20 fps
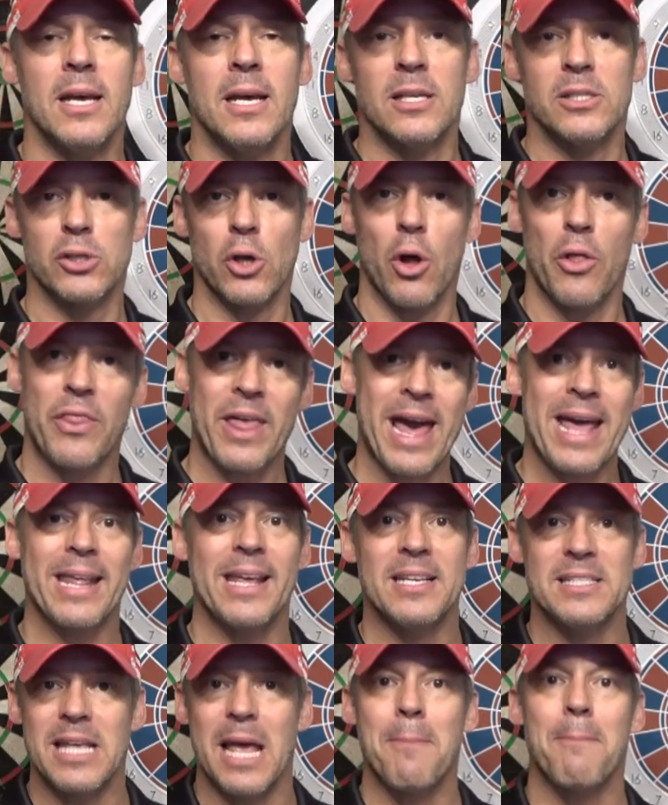So that
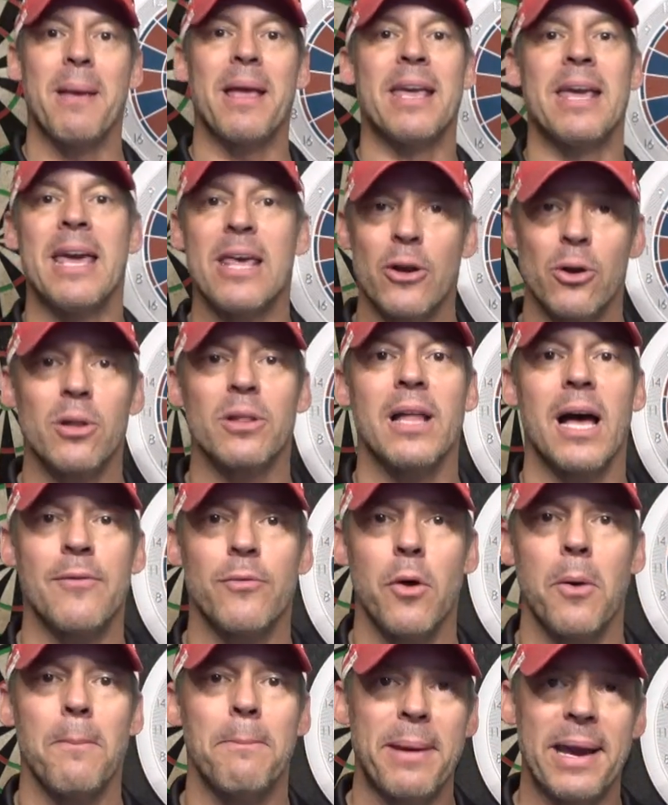is a beginner
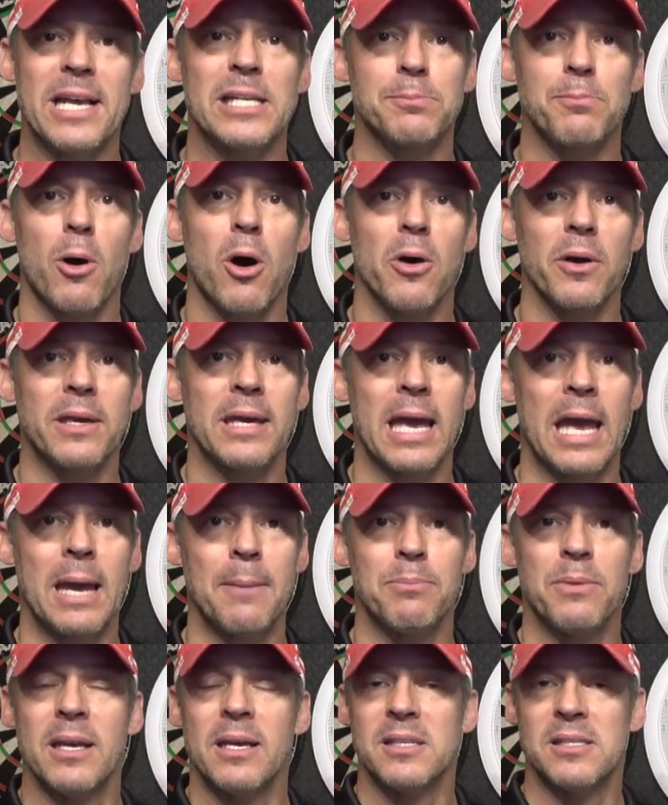level baseball
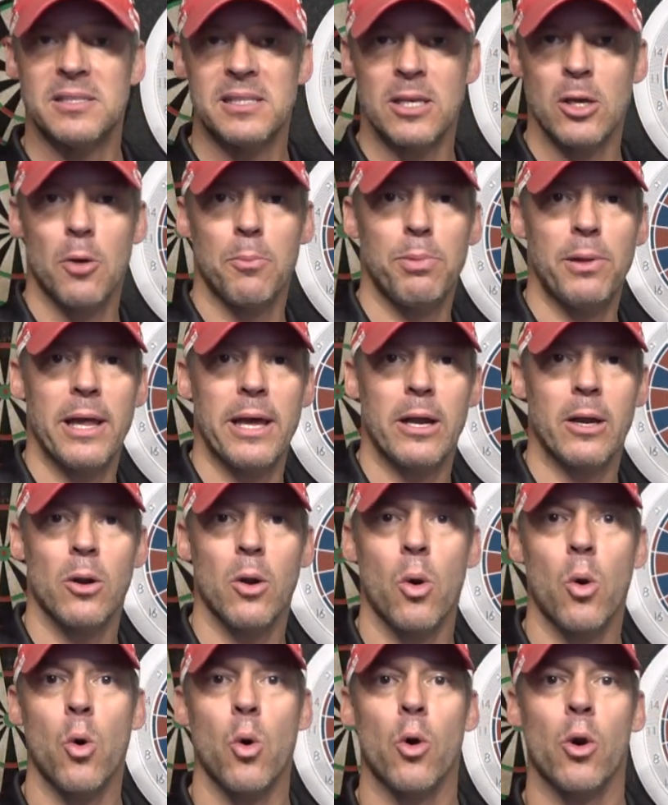game, single player
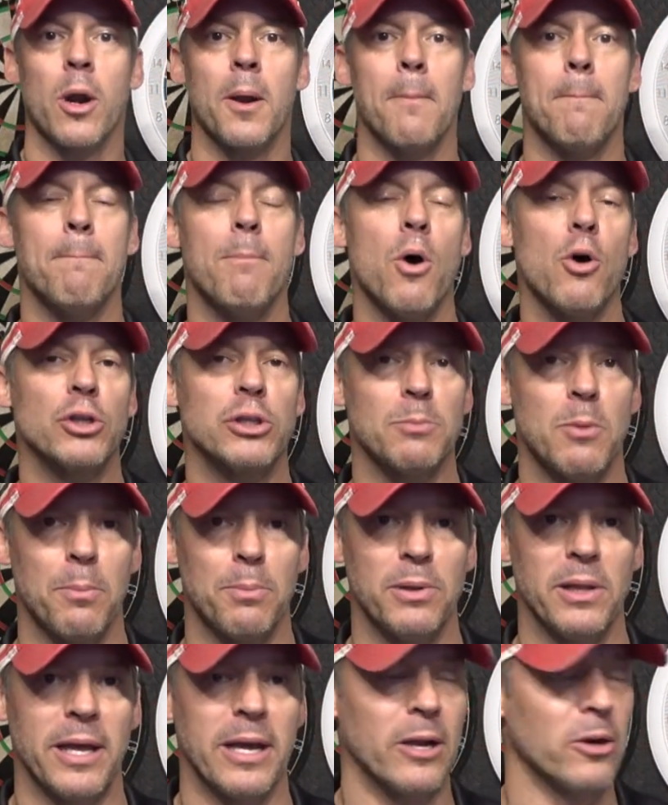or multiple
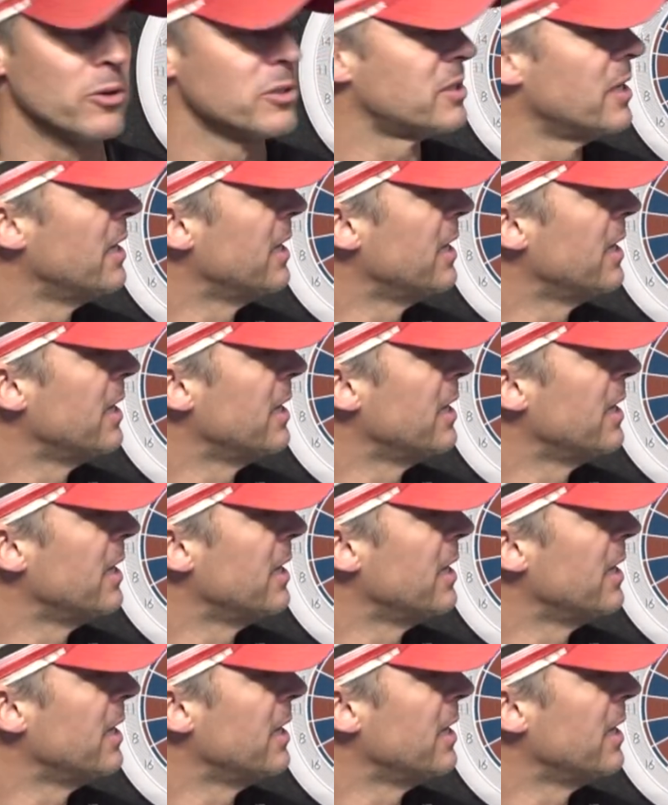players.